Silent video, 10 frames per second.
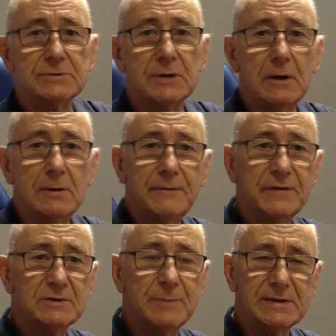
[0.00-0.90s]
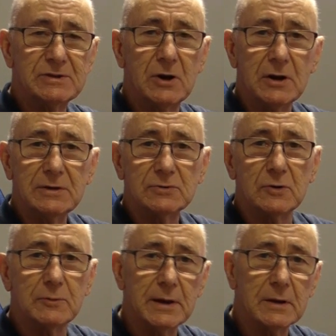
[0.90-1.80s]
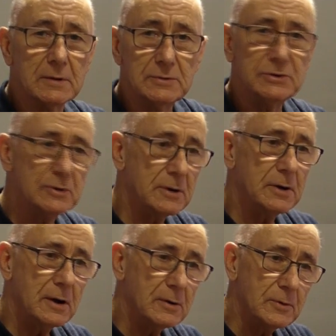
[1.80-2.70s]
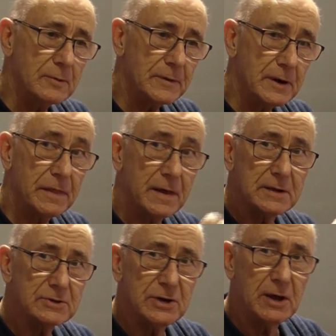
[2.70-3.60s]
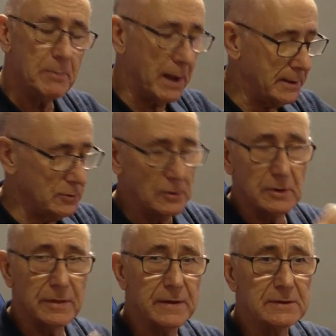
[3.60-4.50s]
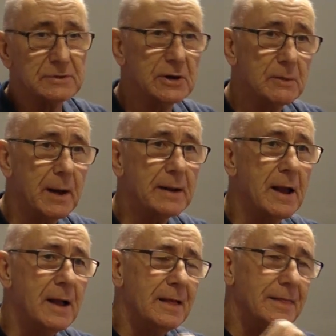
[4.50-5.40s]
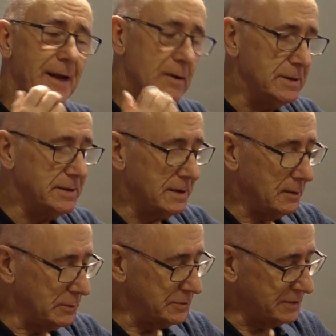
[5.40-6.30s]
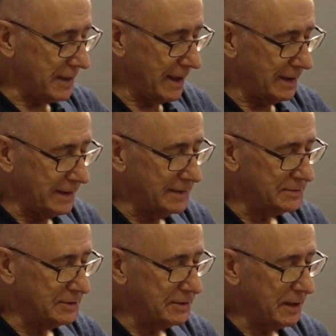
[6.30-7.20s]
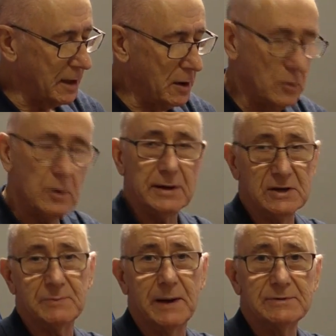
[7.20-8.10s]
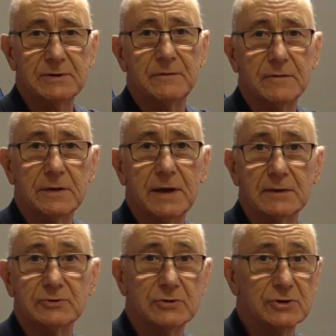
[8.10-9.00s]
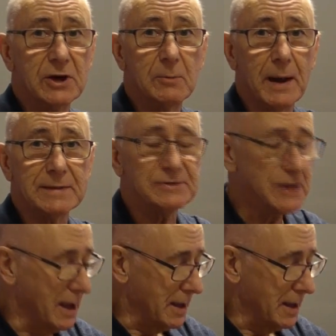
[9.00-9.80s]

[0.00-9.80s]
So if it's a bit tight or a bit loose, you can go for a thicker cheek pad or a thinner cheek pad. The only thing I will say is that they are quite expensive for the extra cheek pads.